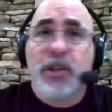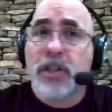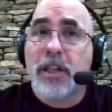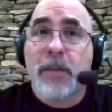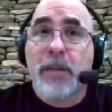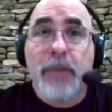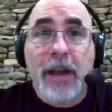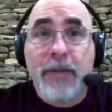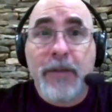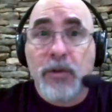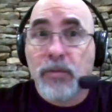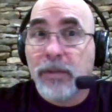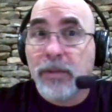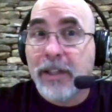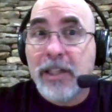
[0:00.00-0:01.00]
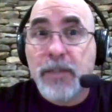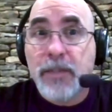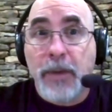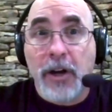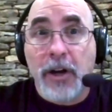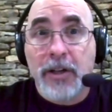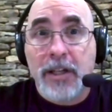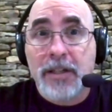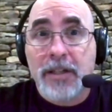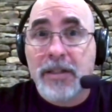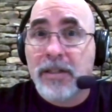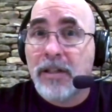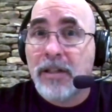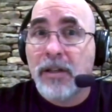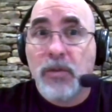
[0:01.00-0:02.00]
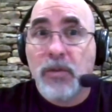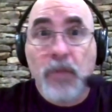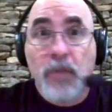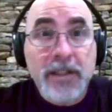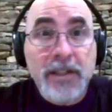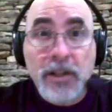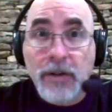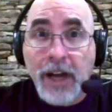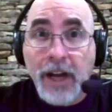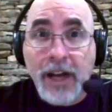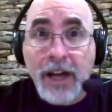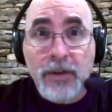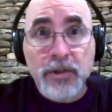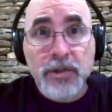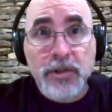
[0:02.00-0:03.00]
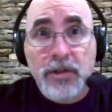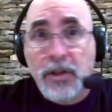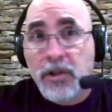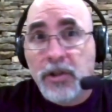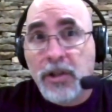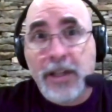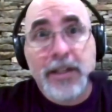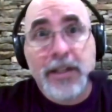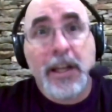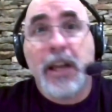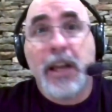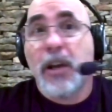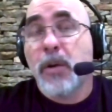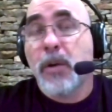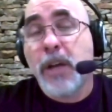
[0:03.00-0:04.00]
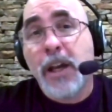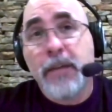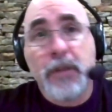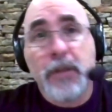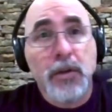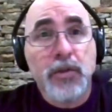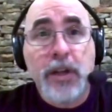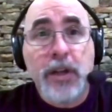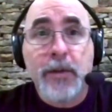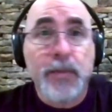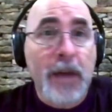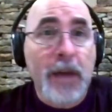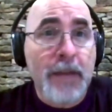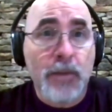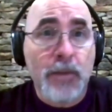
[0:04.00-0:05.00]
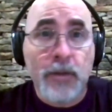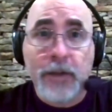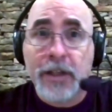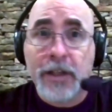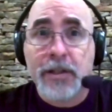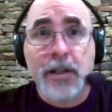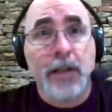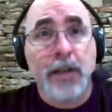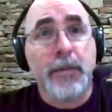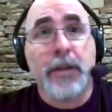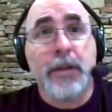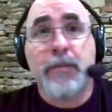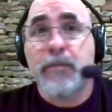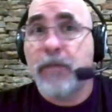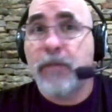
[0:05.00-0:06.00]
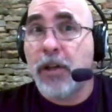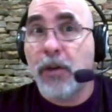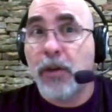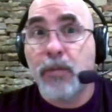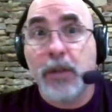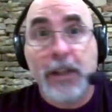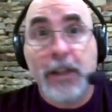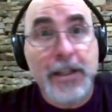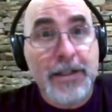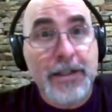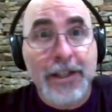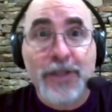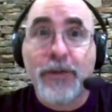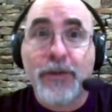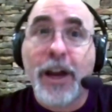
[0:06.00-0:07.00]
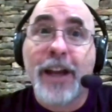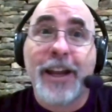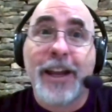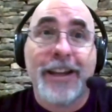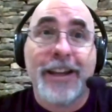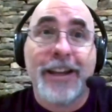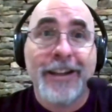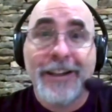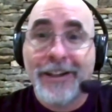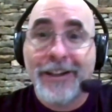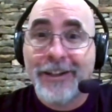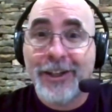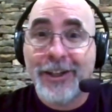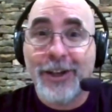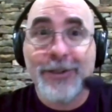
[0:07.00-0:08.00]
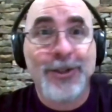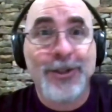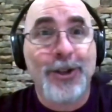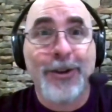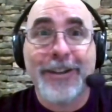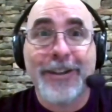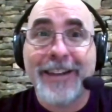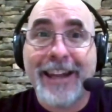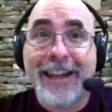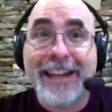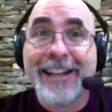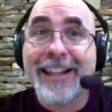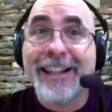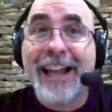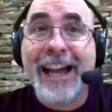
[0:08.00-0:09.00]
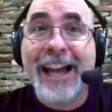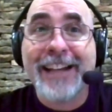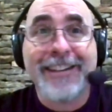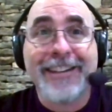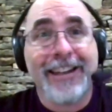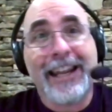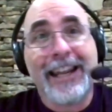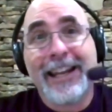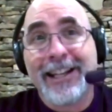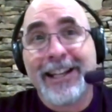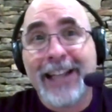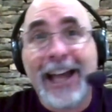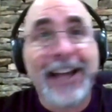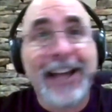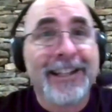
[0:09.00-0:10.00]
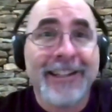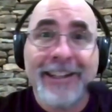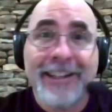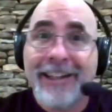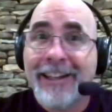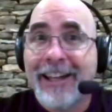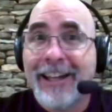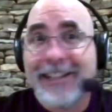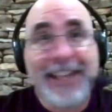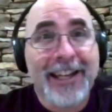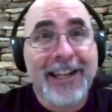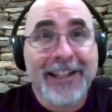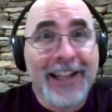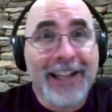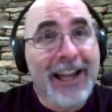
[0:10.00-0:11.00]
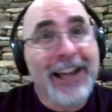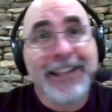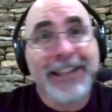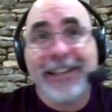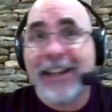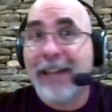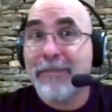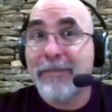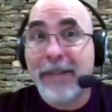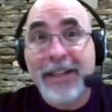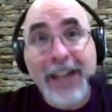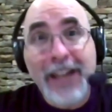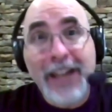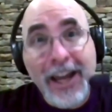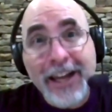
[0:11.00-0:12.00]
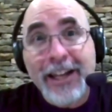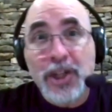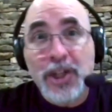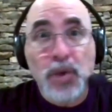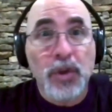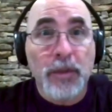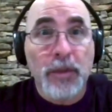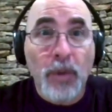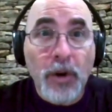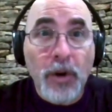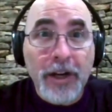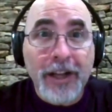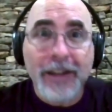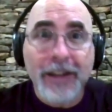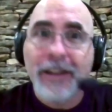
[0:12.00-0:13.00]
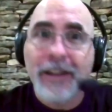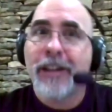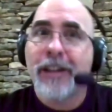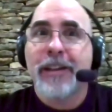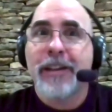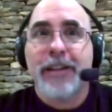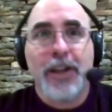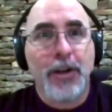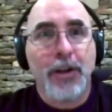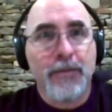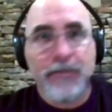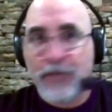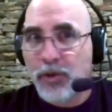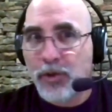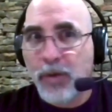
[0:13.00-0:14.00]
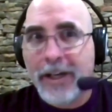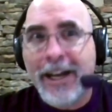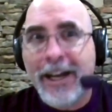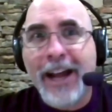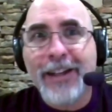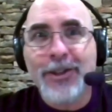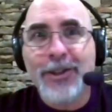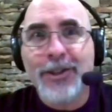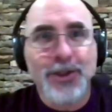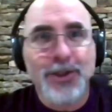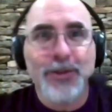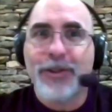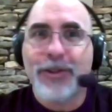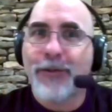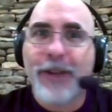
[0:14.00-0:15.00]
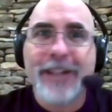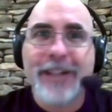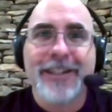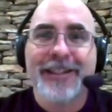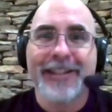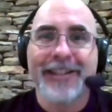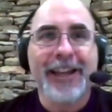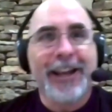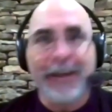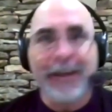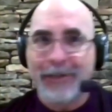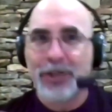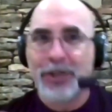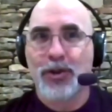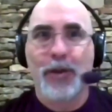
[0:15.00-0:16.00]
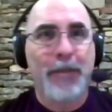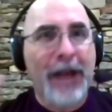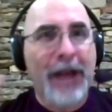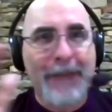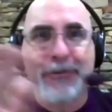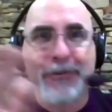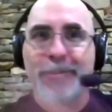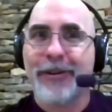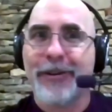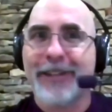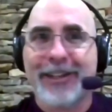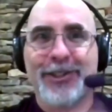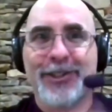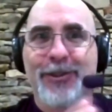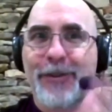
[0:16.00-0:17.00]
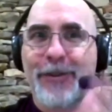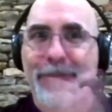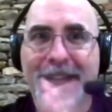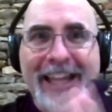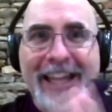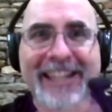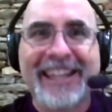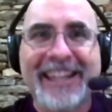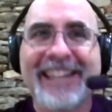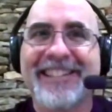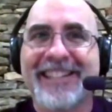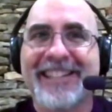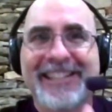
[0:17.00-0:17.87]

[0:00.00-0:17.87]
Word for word: end up having release parties right to your house. So they say, "Okay, the new James Bond movie is going to be you know released this Friday," you know. So eight o'clock, at eight o'clock, at ten o'clock, at midnight, at two in the morning, you know, for twenty dollars, you and your friends can sign up, get your own popcorn, get your own blankie, sit